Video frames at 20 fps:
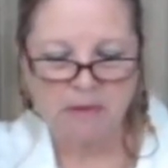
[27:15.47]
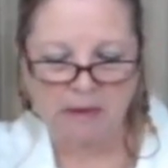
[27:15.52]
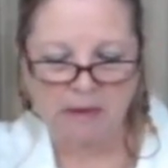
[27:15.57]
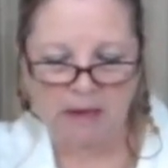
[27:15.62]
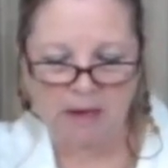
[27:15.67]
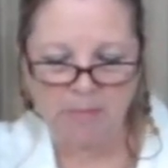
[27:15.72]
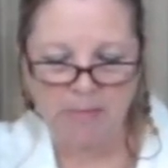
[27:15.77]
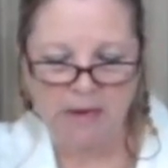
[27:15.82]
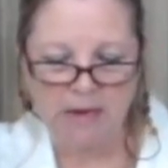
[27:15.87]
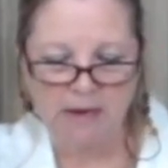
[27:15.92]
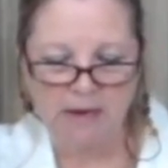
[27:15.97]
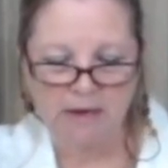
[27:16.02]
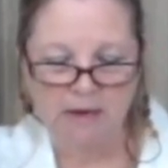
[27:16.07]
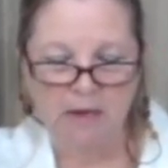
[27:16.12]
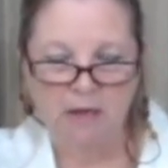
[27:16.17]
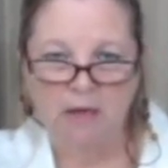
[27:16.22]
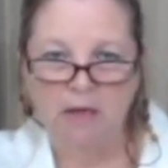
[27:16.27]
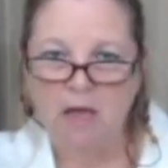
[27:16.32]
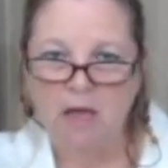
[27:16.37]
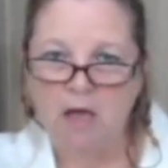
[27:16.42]
Amen.
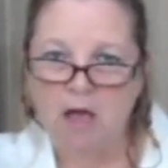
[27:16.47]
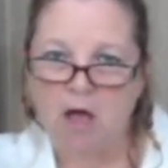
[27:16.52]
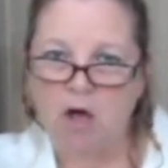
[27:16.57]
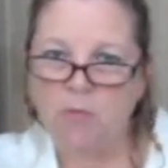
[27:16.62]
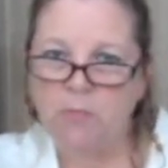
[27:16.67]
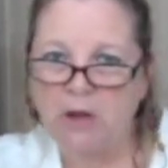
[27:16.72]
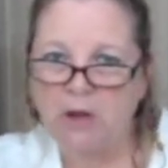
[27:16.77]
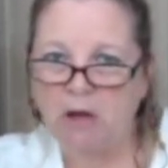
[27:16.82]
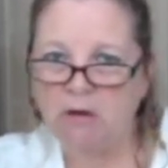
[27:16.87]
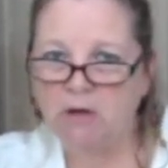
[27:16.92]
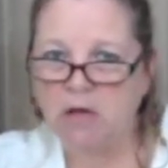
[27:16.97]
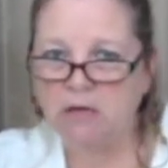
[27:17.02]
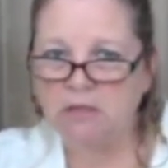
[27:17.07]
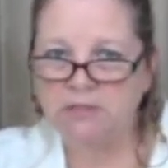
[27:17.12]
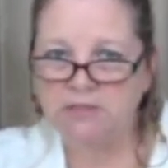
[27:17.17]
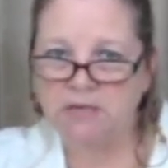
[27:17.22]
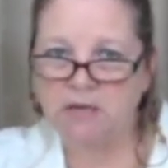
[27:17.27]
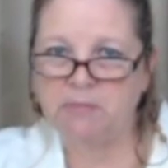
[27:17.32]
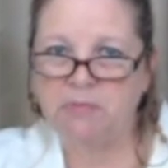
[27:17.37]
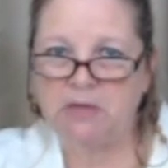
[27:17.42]
Hope y'all got
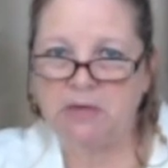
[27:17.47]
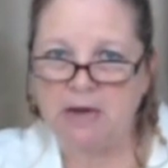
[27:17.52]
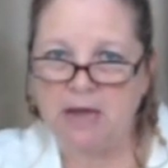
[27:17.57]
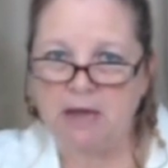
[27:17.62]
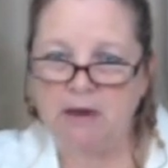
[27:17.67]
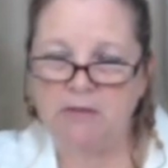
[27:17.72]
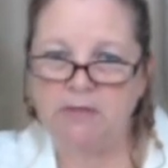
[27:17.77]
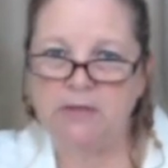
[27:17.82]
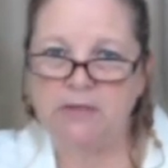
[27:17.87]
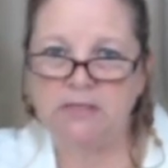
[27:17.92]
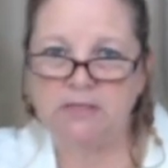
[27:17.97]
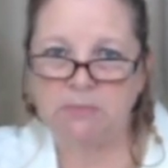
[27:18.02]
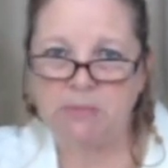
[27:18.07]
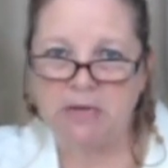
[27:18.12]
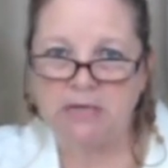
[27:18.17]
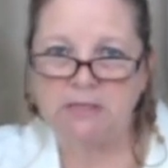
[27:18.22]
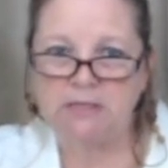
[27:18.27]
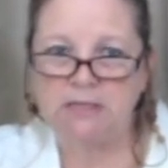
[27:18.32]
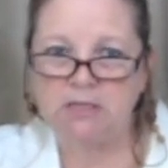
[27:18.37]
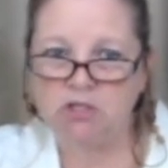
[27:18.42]
something out of this
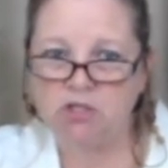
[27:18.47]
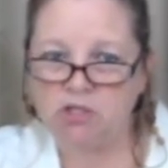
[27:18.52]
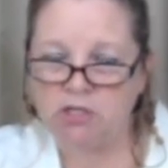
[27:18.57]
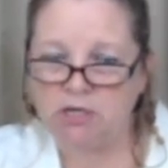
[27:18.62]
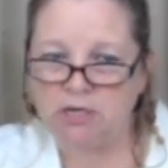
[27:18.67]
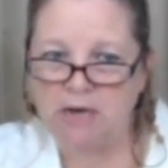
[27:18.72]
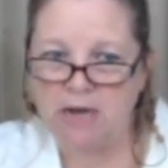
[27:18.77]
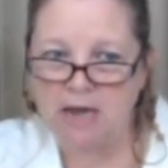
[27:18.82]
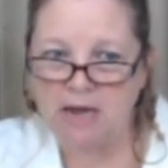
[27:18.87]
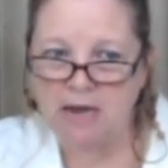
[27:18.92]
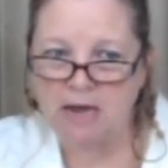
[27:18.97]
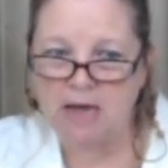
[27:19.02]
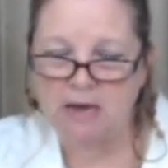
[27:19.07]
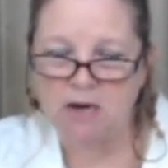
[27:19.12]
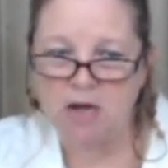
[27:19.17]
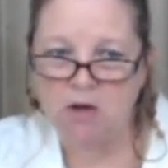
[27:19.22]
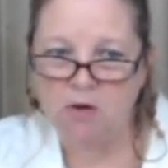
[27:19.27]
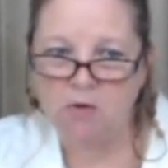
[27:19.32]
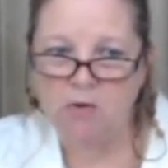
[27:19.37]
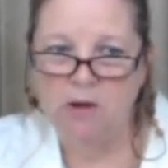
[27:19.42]
message today. I
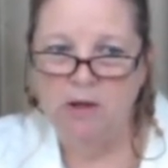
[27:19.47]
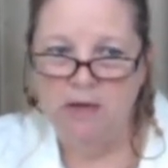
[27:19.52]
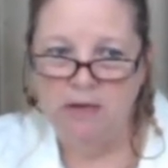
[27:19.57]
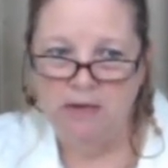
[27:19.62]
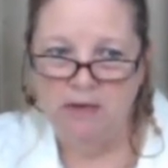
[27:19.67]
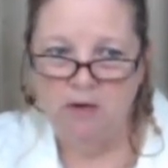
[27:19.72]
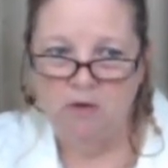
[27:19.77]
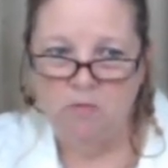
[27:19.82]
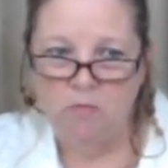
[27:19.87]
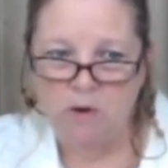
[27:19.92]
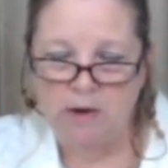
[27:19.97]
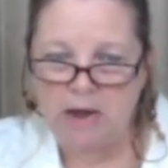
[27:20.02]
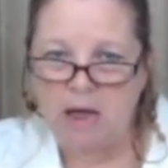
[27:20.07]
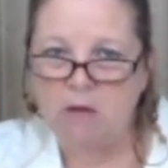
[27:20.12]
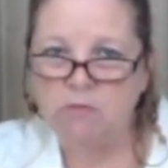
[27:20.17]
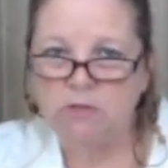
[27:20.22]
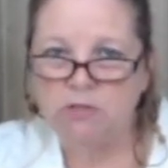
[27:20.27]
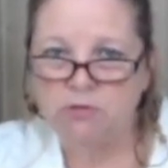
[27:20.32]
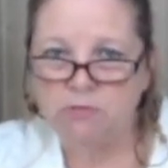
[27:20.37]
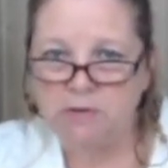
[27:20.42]
know when I
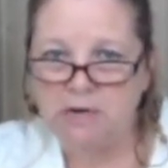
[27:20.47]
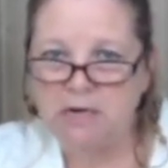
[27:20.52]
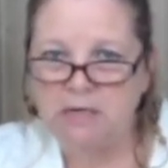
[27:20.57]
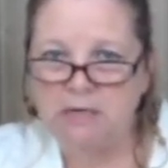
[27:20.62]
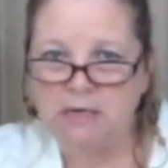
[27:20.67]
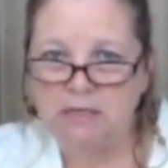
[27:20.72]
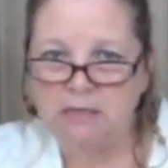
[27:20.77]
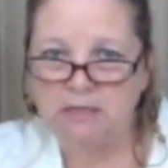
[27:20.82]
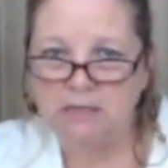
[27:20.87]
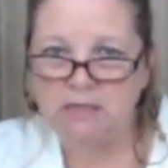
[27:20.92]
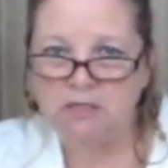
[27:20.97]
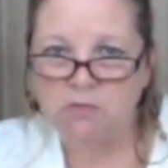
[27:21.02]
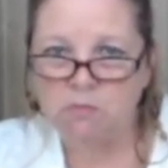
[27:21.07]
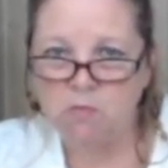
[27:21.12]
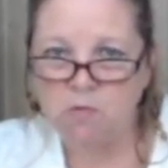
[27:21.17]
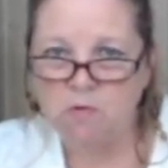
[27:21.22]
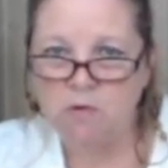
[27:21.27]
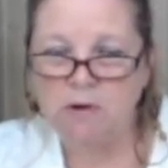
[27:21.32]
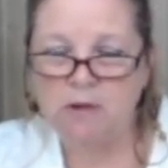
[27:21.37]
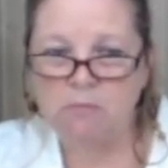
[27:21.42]
was reading it this
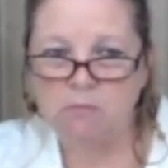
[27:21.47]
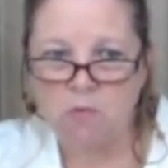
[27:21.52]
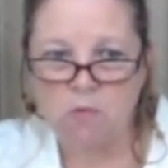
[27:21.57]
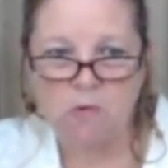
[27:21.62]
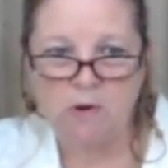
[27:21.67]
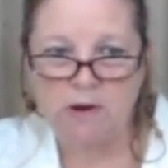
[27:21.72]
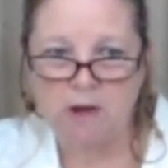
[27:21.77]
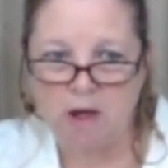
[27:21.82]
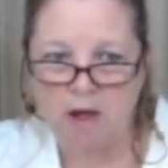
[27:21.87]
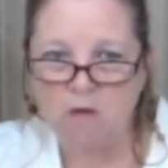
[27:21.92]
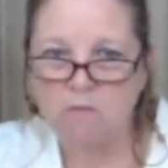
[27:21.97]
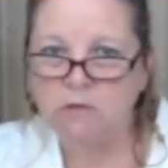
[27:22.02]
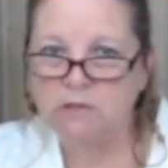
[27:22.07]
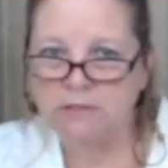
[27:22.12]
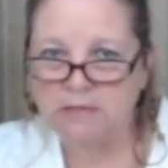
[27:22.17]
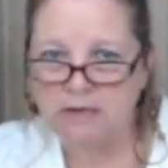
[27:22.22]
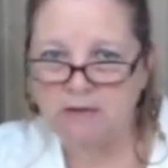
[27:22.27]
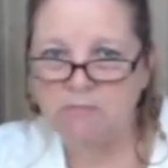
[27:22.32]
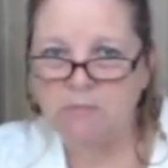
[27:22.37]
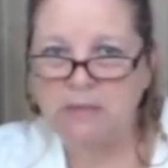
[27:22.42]
morning, boy, God was
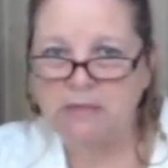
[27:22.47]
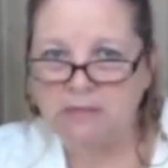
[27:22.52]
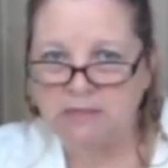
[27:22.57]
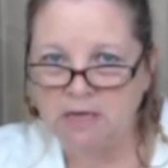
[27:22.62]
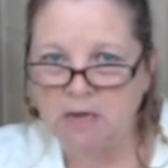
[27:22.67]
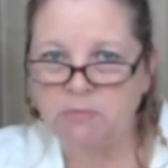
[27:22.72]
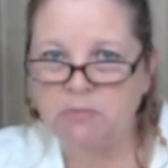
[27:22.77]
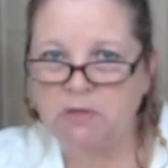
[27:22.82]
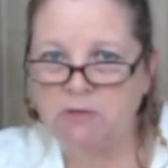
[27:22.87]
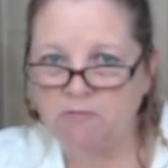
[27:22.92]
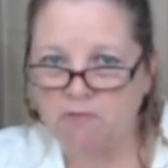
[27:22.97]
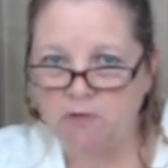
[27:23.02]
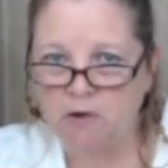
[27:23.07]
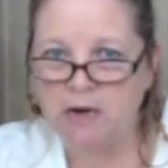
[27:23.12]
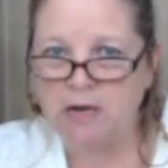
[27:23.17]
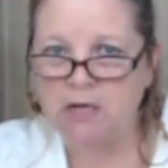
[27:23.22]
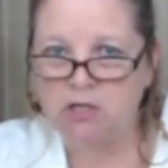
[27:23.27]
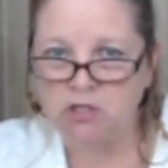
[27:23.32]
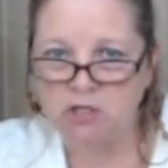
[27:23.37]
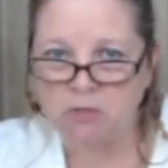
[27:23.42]
giving me something
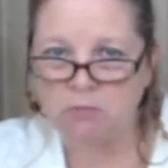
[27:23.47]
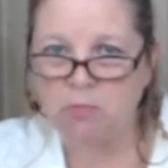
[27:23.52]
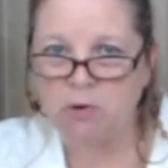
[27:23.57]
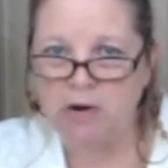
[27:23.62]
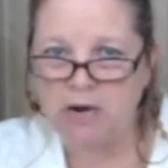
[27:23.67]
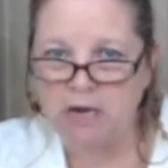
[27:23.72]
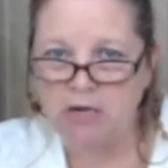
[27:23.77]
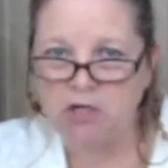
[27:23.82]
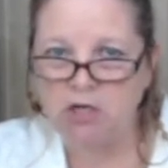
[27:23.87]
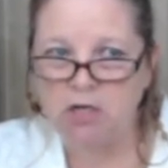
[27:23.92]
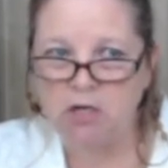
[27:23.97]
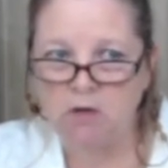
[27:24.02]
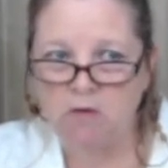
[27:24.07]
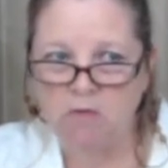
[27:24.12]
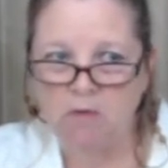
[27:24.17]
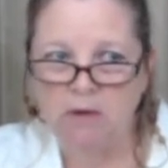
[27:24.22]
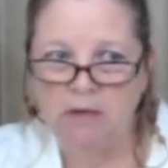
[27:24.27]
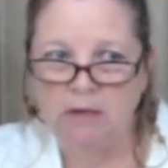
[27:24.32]
fresh and brand new.